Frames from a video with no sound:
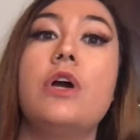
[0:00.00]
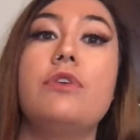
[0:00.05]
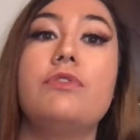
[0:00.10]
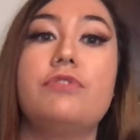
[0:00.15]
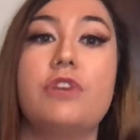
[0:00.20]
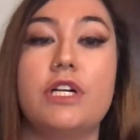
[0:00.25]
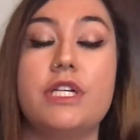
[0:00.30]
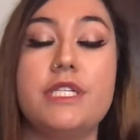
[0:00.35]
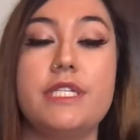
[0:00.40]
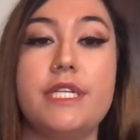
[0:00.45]

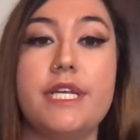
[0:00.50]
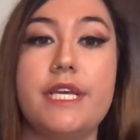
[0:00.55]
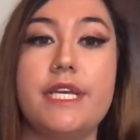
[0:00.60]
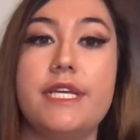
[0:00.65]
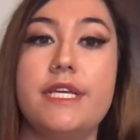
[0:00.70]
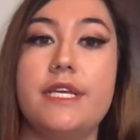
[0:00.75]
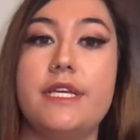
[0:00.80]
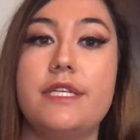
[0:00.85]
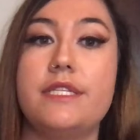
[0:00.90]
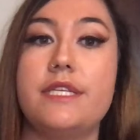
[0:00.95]
First
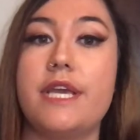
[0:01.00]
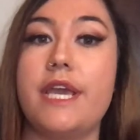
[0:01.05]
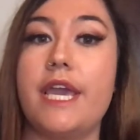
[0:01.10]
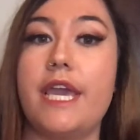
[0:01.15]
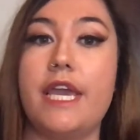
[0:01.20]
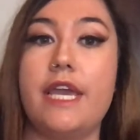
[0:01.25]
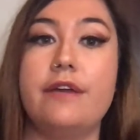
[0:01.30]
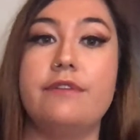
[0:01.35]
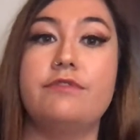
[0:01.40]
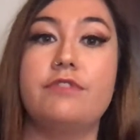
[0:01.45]
is
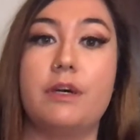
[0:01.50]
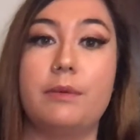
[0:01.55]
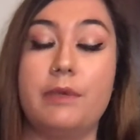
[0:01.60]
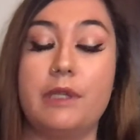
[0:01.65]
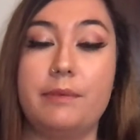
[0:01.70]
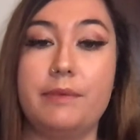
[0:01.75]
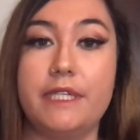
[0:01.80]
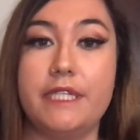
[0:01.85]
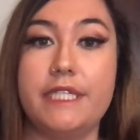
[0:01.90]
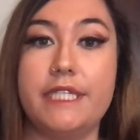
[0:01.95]
a verbal
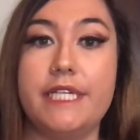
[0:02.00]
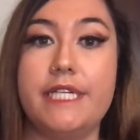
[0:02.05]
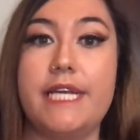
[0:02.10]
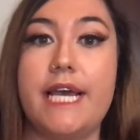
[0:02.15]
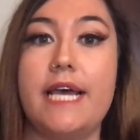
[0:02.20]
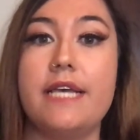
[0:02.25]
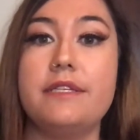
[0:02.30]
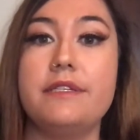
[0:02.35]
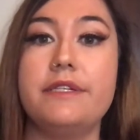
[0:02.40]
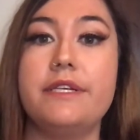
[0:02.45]
ability
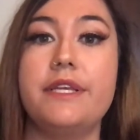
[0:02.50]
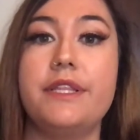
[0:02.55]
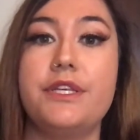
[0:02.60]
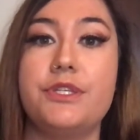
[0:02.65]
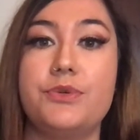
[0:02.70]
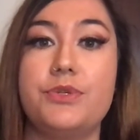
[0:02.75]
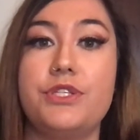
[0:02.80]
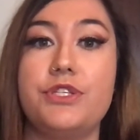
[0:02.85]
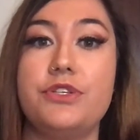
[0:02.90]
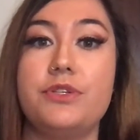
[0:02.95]
test. This
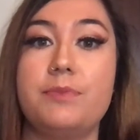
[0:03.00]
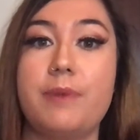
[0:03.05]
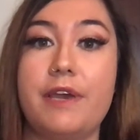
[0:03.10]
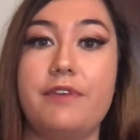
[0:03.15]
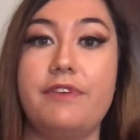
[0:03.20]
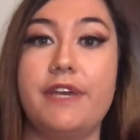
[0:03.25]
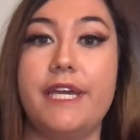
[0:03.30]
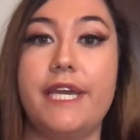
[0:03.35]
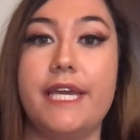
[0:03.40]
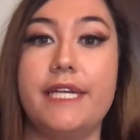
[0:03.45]
was used by
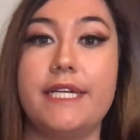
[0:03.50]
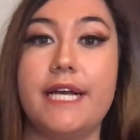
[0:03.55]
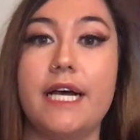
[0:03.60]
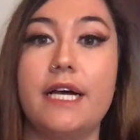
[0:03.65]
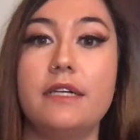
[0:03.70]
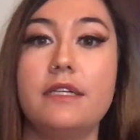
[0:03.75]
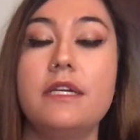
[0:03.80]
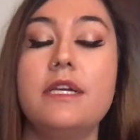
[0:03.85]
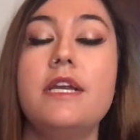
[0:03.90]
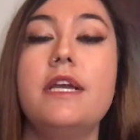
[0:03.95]
Fink et
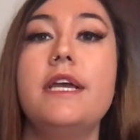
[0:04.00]
al.